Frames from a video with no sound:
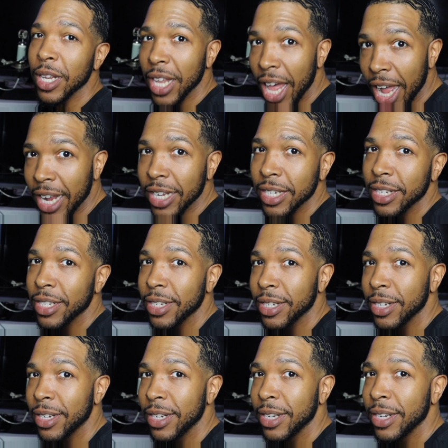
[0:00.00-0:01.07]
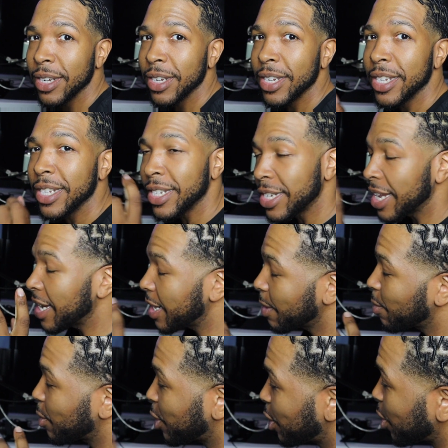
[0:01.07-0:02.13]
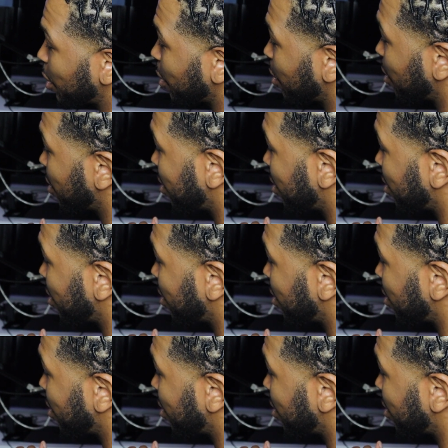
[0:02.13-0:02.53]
locks. Set number 2.